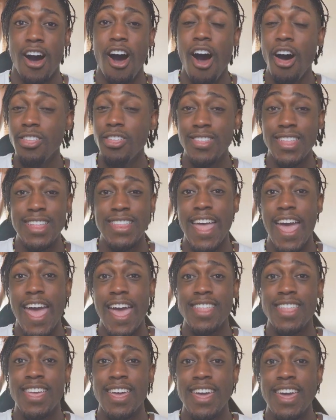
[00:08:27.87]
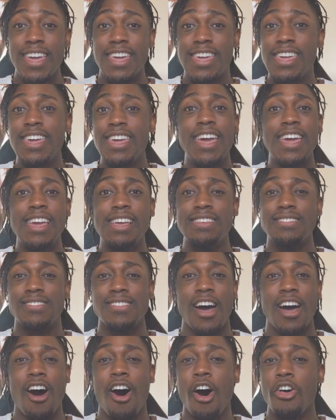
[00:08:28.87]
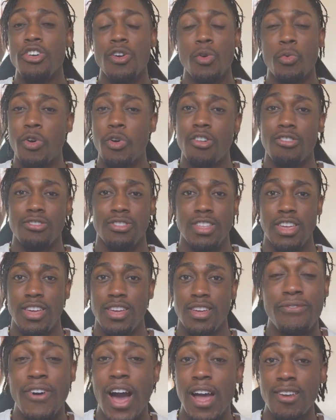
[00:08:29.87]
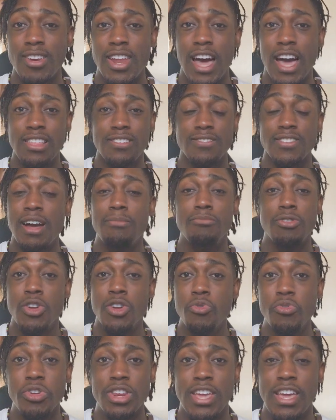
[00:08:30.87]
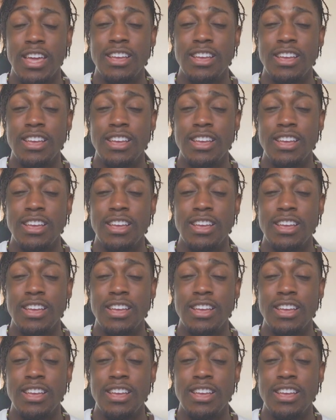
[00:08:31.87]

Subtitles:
Other than that, he is otherworldly. $5, I'm doing it.